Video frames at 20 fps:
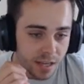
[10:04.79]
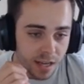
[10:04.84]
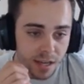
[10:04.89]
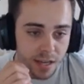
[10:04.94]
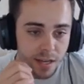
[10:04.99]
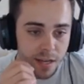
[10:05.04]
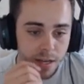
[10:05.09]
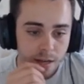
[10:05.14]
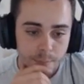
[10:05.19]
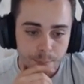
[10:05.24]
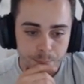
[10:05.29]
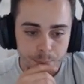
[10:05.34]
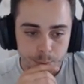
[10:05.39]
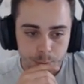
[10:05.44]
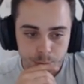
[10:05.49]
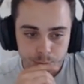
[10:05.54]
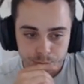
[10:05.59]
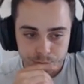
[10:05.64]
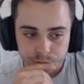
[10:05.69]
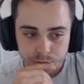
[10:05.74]
Um,
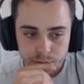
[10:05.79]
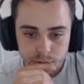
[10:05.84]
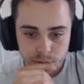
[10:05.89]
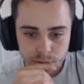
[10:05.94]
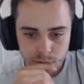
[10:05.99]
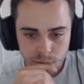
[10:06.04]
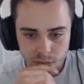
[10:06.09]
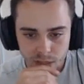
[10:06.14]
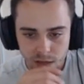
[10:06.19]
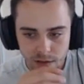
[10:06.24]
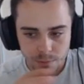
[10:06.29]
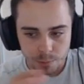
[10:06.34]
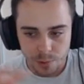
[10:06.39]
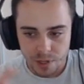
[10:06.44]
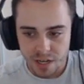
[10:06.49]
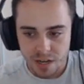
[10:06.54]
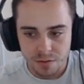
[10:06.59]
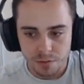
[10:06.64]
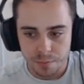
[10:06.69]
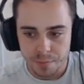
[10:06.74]
we
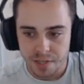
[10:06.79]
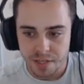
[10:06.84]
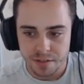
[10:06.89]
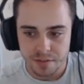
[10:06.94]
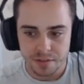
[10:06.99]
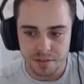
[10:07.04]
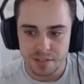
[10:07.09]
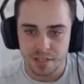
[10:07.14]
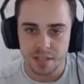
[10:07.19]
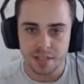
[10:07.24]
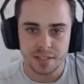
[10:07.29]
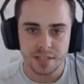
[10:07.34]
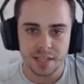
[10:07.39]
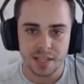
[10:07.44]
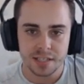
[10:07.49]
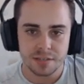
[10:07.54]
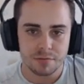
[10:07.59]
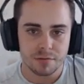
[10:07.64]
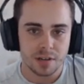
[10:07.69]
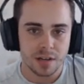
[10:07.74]
know what P2 does. It
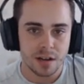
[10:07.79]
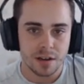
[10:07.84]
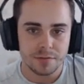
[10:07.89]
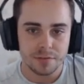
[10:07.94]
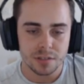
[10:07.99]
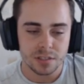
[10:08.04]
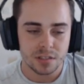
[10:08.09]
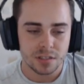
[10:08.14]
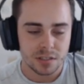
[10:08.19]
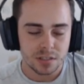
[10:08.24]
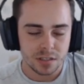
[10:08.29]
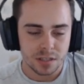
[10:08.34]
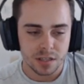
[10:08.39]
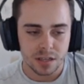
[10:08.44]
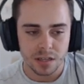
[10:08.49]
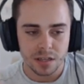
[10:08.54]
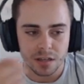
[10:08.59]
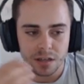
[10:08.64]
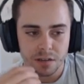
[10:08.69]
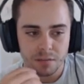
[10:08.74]
gets recover.
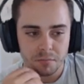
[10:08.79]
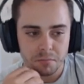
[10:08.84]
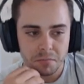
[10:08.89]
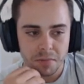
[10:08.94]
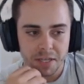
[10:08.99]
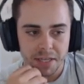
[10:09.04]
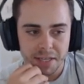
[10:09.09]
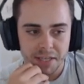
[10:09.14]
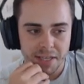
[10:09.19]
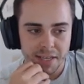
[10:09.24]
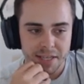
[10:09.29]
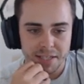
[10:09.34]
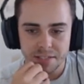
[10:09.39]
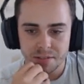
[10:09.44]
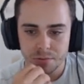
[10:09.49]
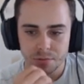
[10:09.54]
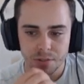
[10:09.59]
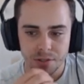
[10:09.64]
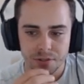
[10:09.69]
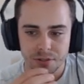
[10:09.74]
Um, it gets
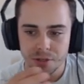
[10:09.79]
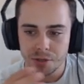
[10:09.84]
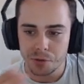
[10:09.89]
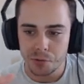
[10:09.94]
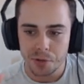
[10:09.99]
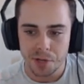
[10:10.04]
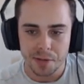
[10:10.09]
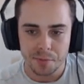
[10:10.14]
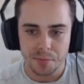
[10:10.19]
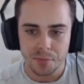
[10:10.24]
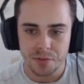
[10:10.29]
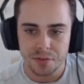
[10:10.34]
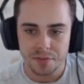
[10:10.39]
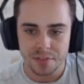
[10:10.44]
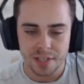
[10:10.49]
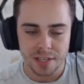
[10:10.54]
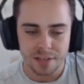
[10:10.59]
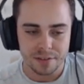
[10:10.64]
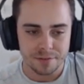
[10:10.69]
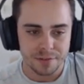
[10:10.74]
all those annoying
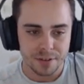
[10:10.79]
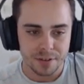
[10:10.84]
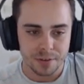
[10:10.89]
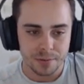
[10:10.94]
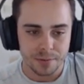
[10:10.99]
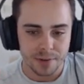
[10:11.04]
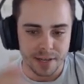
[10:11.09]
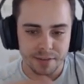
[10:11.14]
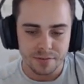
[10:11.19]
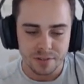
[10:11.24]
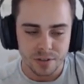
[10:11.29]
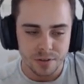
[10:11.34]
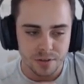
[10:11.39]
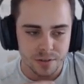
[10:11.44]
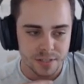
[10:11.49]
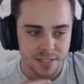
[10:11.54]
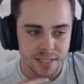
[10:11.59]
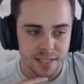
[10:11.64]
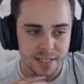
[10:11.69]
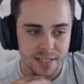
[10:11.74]
moves like Thunder Wave,
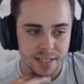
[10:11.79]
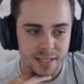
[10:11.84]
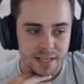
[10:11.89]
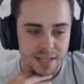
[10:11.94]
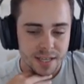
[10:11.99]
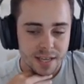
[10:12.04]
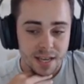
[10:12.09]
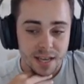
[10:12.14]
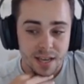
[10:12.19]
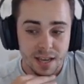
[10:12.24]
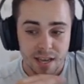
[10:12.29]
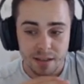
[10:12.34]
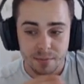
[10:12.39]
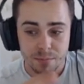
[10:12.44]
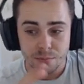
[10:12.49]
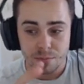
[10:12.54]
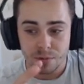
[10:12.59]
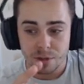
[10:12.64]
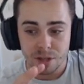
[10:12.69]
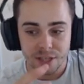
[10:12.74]
Toxic.
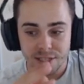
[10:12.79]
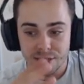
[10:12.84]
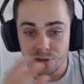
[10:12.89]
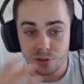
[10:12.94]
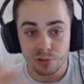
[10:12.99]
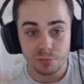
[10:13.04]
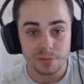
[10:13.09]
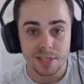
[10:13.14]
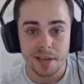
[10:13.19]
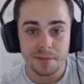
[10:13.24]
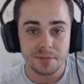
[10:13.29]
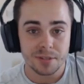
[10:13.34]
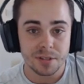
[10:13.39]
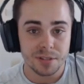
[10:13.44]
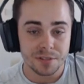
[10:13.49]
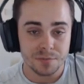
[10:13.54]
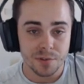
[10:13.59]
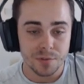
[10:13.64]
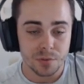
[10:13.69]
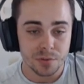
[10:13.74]
It's a normal type, so
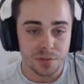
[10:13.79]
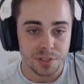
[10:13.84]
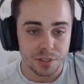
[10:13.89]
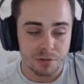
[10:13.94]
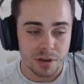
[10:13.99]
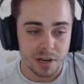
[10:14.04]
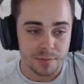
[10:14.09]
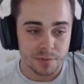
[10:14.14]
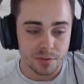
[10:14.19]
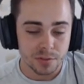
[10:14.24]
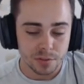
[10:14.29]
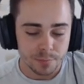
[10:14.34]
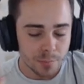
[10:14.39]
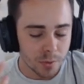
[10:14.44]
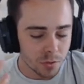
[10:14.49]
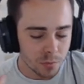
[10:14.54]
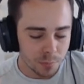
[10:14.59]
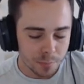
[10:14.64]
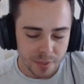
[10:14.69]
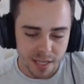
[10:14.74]
its move pool is incredible.
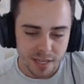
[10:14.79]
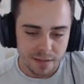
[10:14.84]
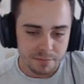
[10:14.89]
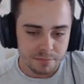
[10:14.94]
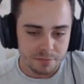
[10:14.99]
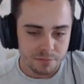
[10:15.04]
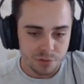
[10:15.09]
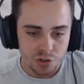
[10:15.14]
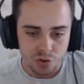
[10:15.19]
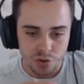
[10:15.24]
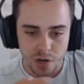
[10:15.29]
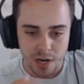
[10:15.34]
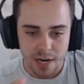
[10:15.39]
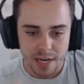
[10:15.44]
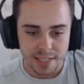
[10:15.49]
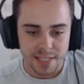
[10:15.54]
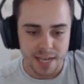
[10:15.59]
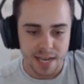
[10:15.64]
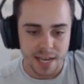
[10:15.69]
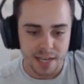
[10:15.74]
Bolt Beam, Tri
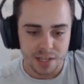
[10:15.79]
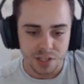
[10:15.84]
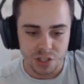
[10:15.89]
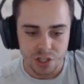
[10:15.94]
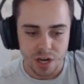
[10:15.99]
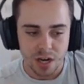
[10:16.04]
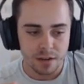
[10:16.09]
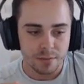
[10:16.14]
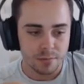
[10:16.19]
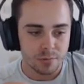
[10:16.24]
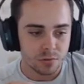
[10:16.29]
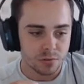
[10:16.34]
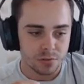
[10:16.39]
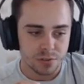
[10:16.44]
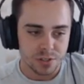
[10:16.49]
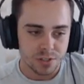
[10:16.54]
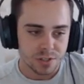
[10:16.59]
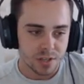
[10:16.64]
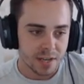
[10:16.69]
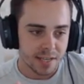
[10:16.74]
Attack, Shadow Ball,
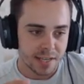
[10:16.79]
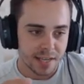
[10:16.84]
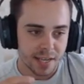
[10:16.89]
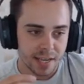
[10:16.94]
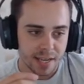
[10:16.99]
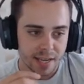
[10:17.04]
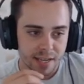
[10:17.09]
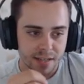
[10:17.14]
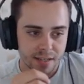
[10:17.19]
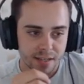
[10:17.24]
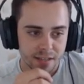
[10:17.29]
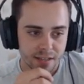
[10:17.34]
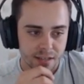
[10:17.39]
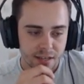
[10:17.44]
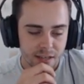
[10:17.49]
Psychic.